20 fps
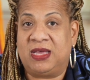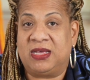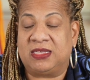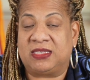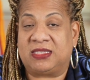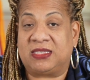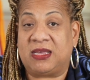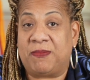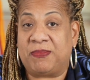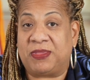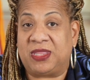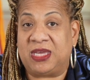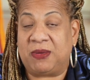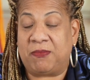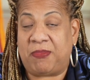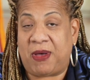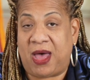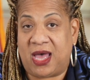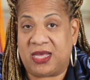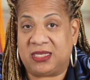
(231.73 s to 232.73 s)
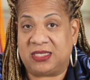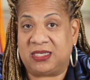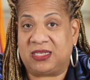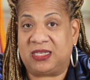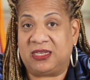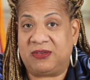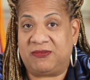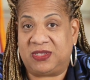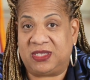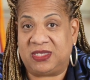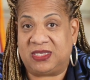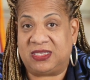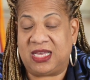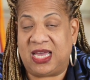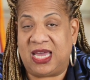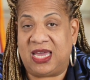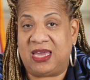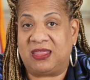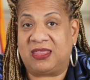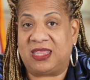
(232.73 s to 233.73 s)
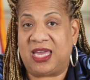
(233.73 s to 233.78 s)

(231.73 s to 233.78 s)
something positive to say.